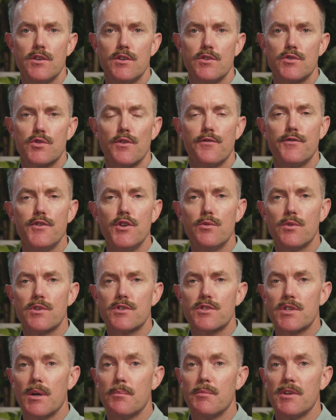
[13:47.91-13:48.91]
So if you or
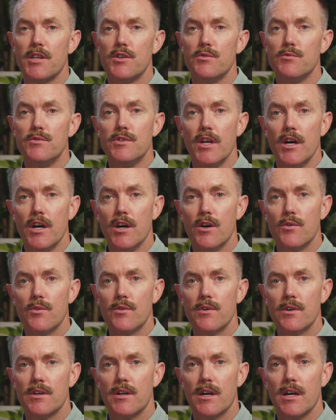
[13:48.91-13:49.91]
somebody you
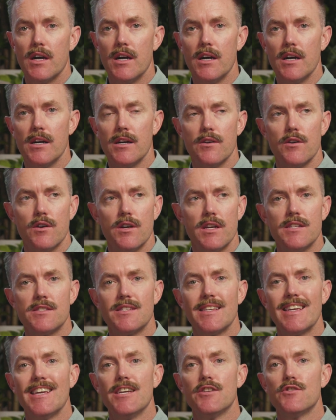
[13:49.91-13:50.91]
know is
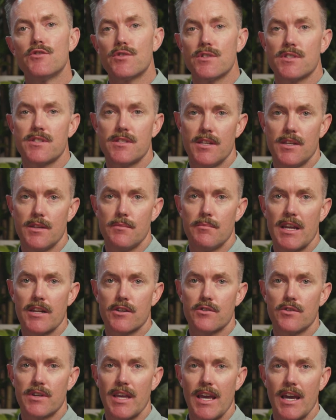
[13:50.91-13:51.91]
interested in
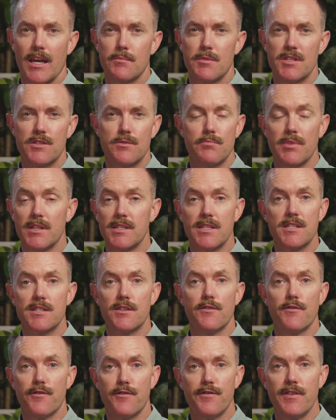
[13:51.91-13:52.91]
medical cannabis but
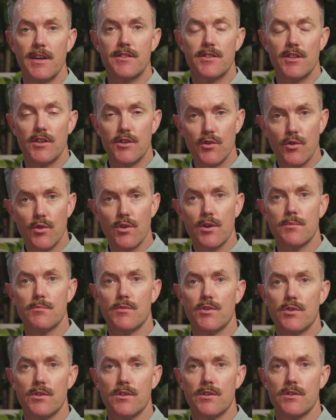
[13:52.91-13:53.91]
doesn't fit the
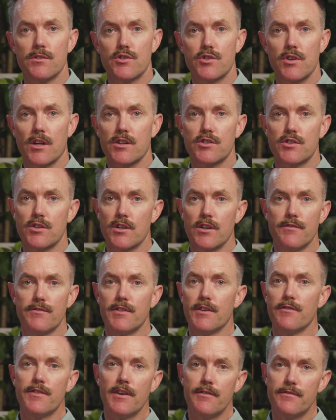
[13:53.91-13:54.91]
normal structure of
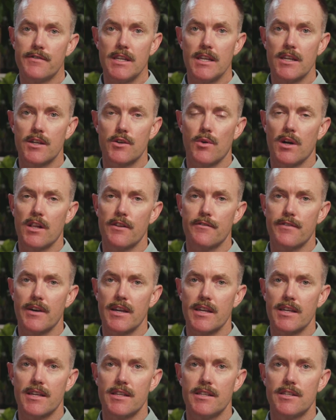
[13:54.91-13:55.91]
the 15
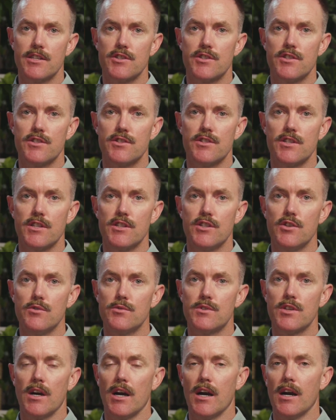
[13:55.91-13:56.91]
qualifying conditions in
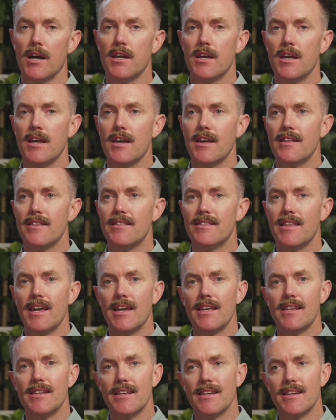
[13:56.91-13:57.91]
Utah,
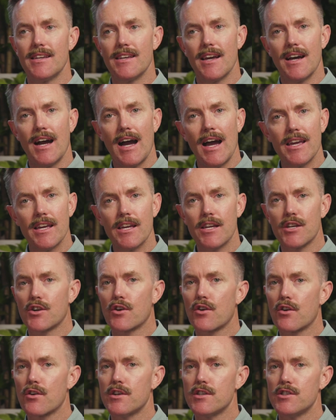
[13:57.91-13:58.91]
then I
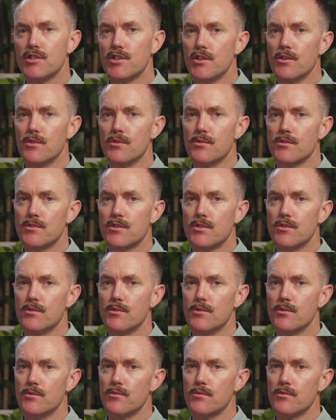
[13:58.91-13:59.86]
encourage you to